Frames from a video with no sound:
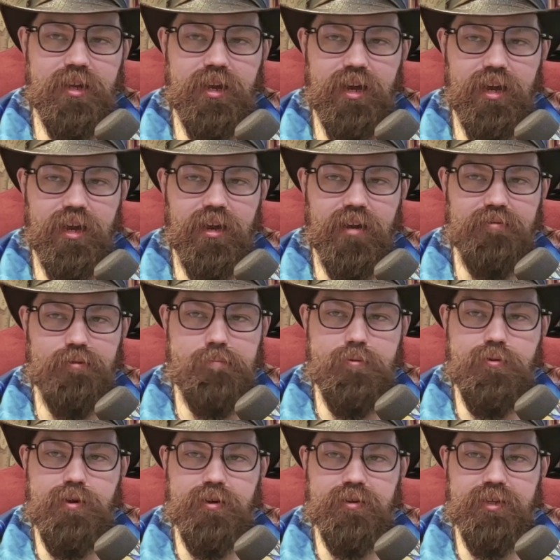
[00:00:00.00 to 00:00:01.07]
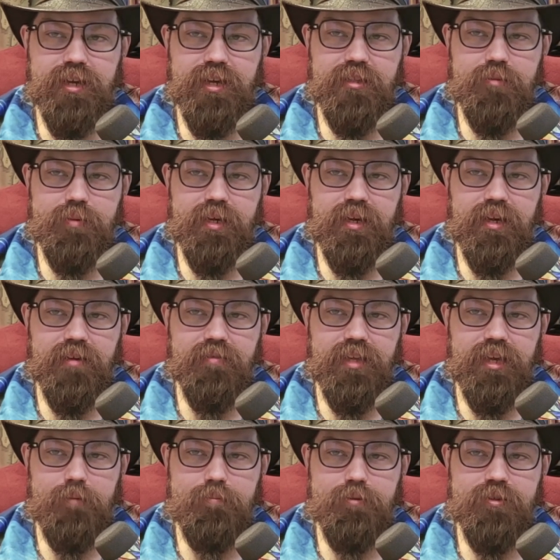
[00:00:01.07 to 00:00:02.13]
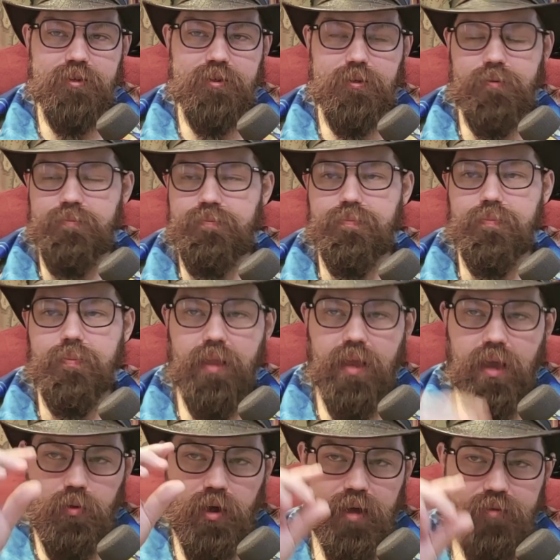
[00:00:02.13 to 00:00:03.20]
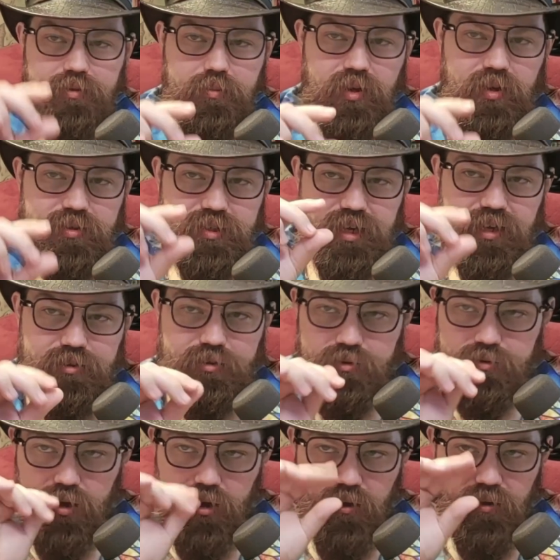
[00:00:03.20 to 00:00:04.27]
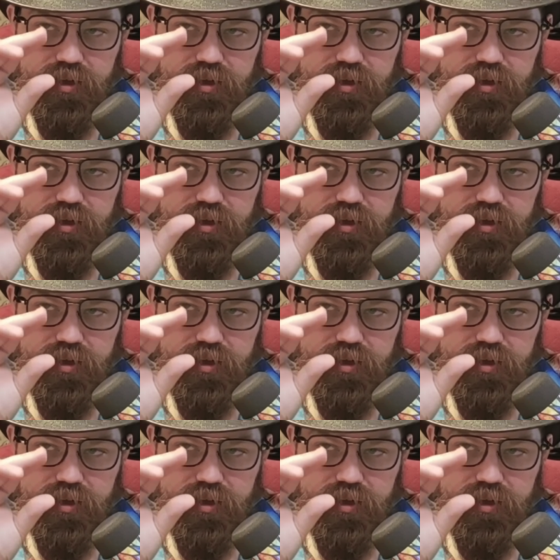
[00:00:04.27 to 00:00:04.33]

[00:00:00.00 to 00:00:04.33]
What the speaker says: report at the beginning of the episode, and we'll have them all together, all